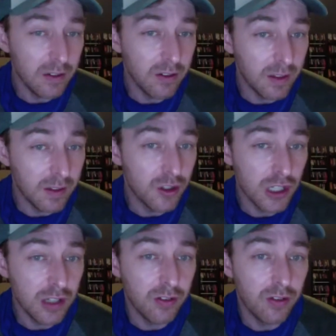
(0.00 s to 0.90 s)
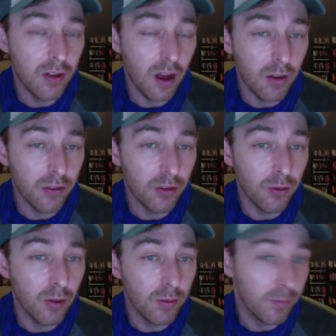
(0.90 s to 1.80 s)
and then she's also
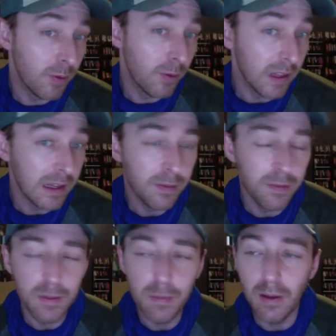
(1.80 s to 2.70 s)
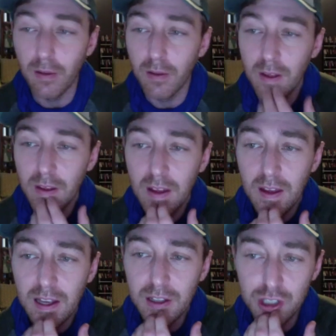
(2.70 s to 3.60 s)
the, the lead female,
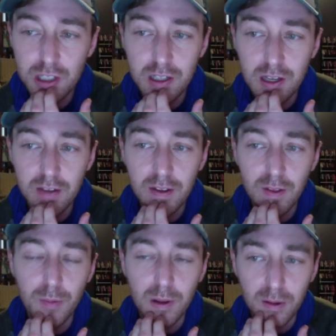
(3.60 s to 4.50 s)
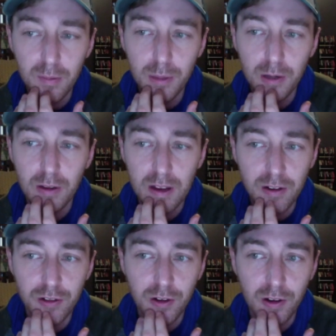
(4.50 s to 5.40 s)
and she does have the big, bigger
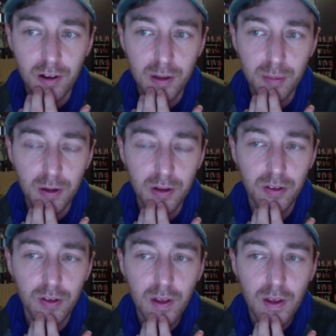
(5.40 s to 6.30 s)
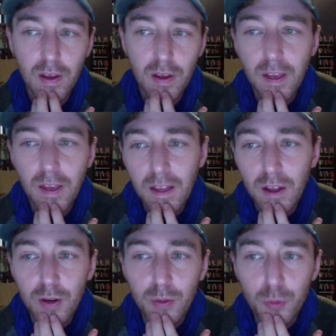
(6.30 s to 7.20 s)
character arc because
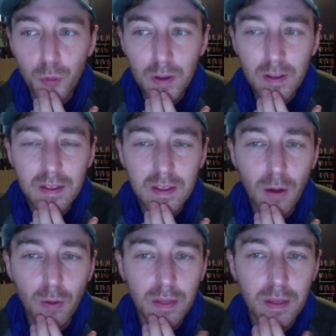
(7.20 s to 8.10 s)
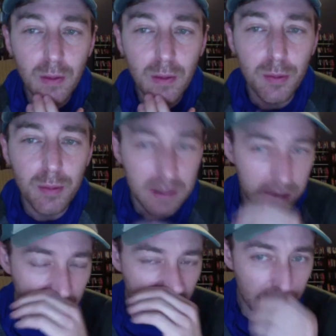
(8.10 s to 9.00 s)
really the only thing with Ben,
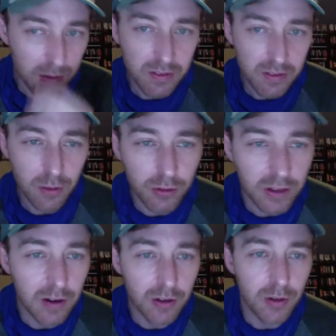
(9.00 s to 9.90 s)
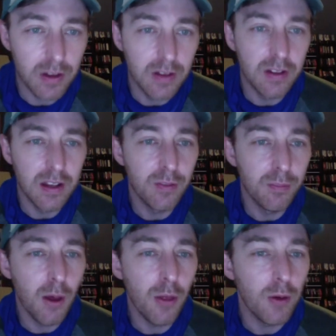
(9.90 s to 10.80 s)
uh, ben Stiller's character is his
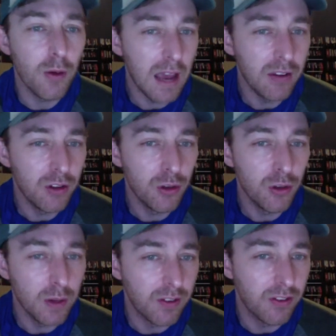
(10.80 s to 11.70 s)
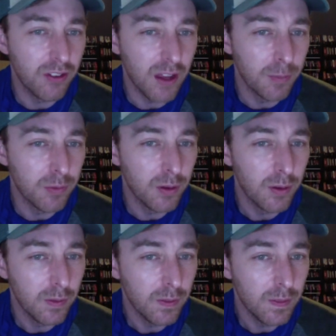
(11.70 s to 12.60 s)
mother has to accept
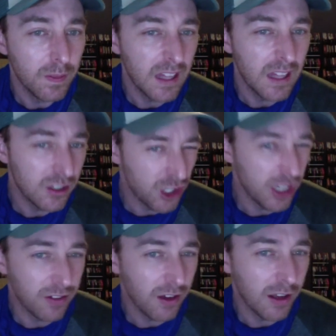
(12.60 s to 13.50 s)
that she's not